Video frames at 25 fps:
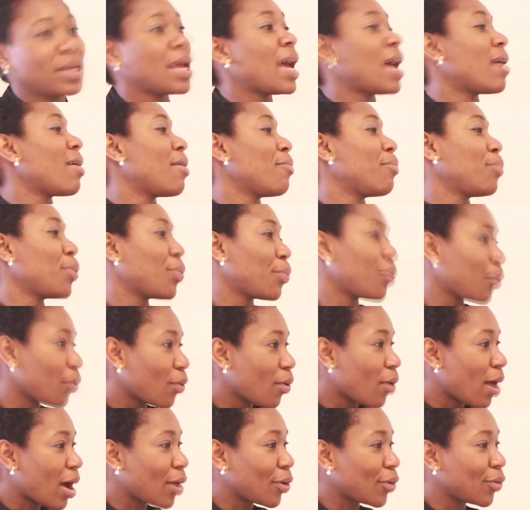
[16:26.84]
be around people
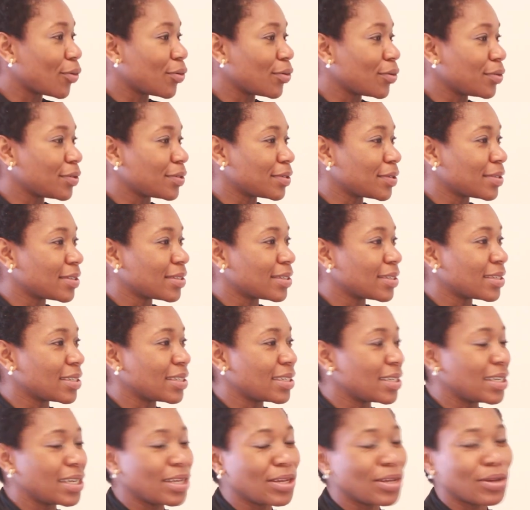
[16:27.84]
who are good,
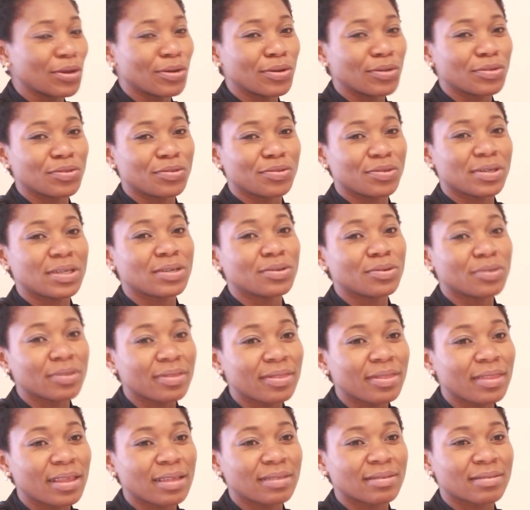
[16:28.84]
doing
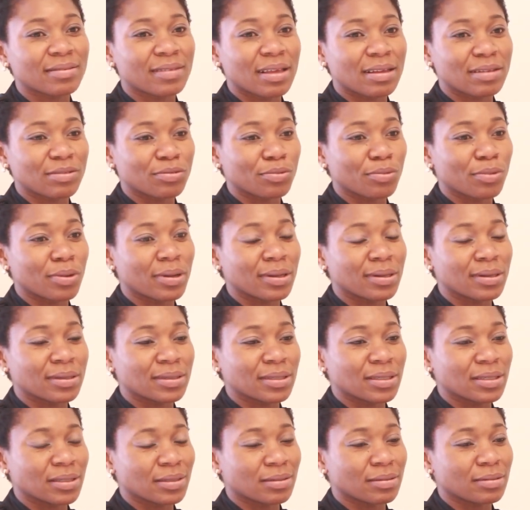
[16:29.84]
good things as well.
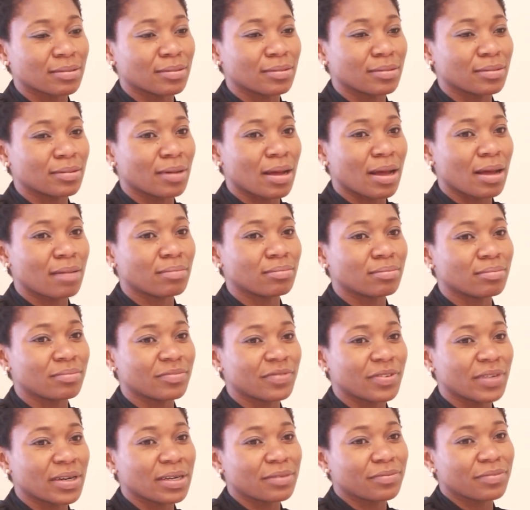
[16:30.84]
So
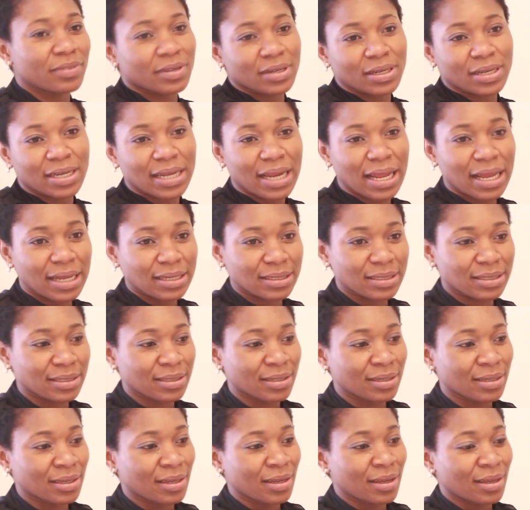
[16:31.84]
I'm very, very glad
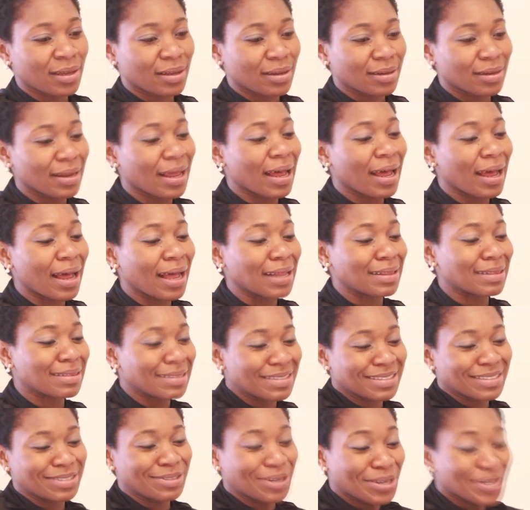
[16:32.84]
that at
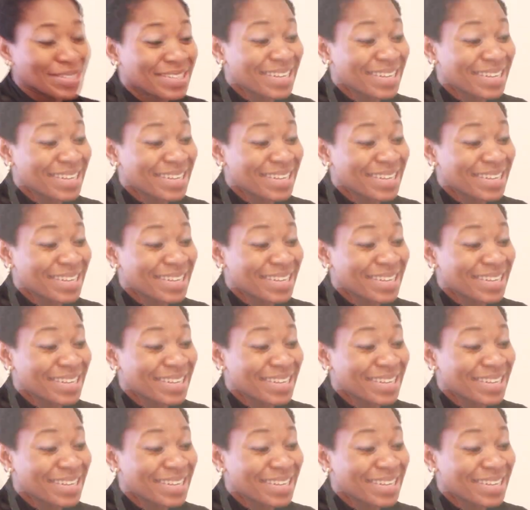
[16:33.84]
least